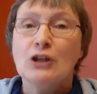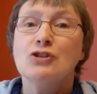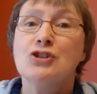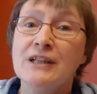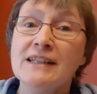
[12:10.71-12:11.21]

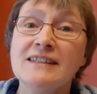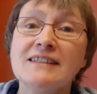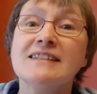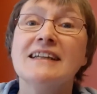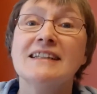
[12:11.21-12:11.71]

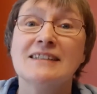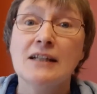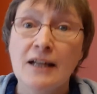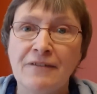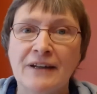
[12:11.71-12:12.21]
Jesus is
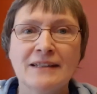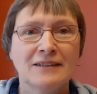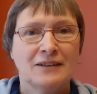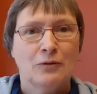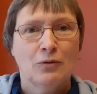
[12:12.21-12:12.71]

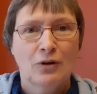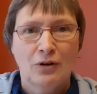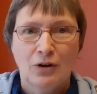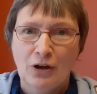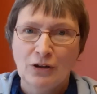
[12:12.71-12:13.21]
loving,
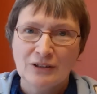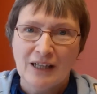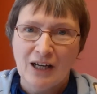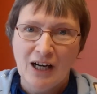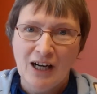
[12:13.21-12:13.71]
hold
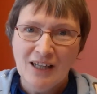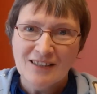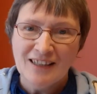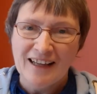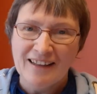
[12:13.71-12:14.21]
our heart
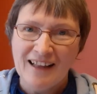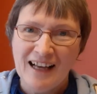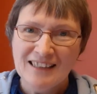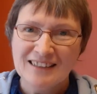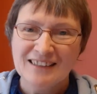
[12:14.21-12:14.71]
like
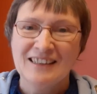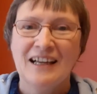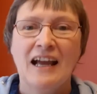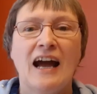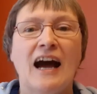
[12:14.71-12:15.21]
that.
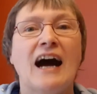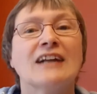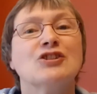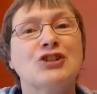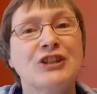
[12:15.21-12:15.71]

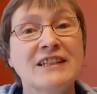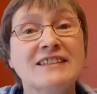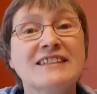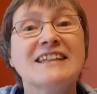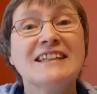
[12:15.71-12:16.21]
And
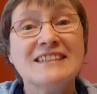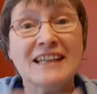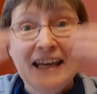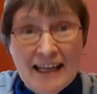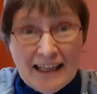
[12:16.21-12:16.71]
Jesus is
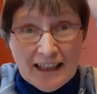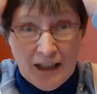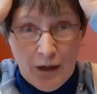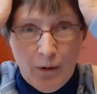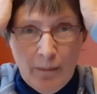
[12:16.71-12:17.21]
king,
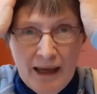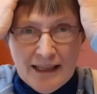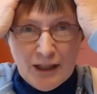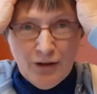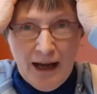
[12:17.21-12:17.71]
we
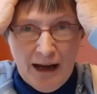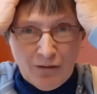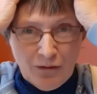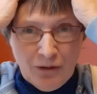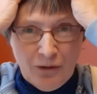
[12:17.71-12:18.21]
make a
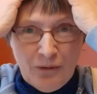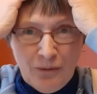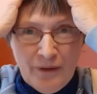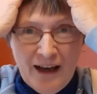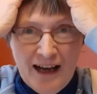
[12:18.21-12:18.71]
crown
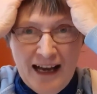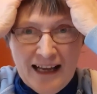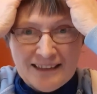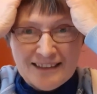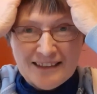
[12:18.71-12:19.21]
with our
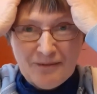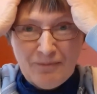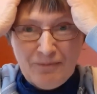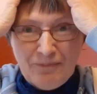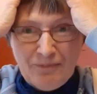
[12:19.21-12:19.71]
hands.
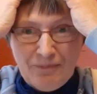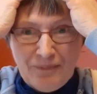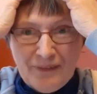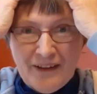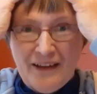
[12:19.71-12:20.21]

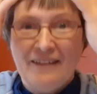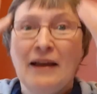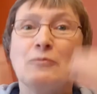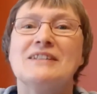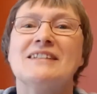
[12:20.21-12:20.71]
And
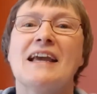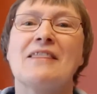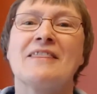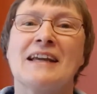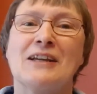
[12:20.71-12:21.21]
then we
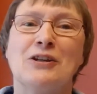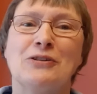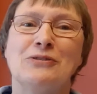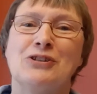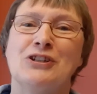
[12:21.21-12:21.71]
say, thank
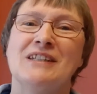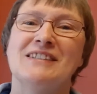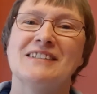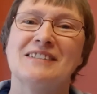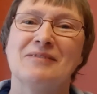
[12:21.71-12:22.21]
you,
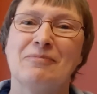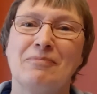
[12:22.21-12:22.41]
Jesus.